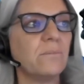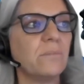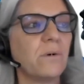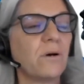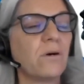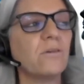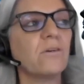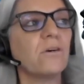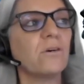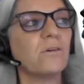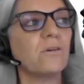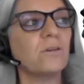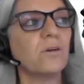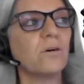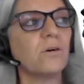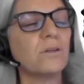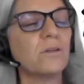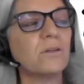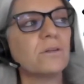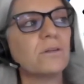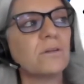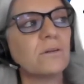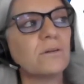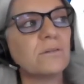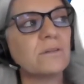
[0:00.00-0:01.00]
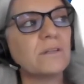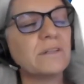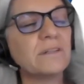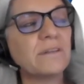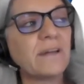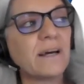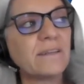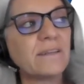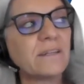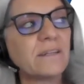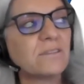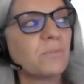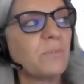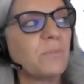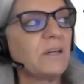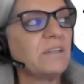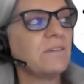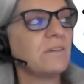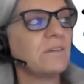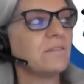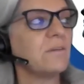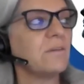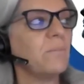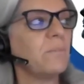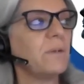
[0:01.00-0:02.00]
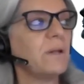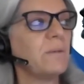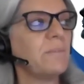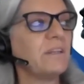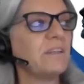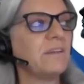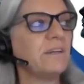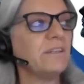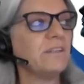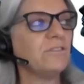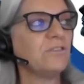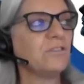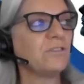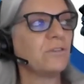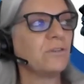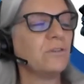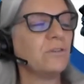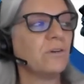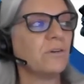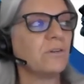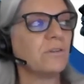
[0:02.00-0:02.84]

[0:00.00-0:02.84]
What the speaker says: on the data spaces implementation